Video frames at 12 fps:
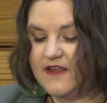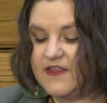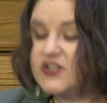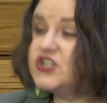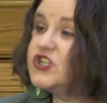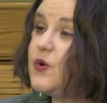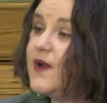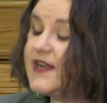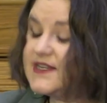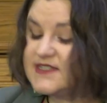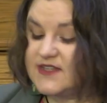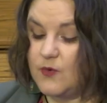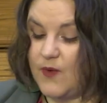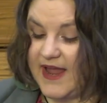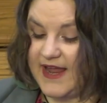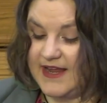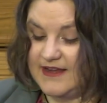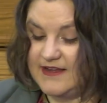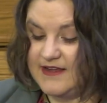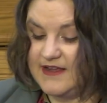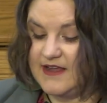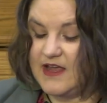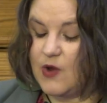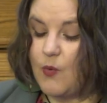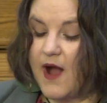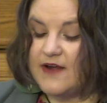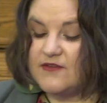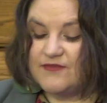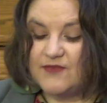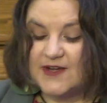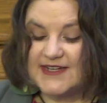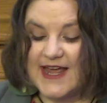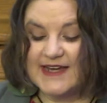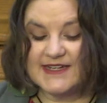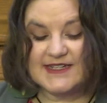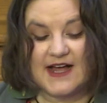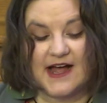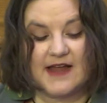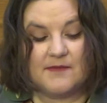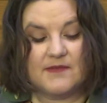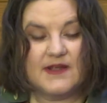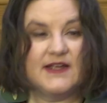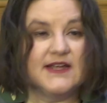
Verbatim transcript: then showing us the way, one foot at a time,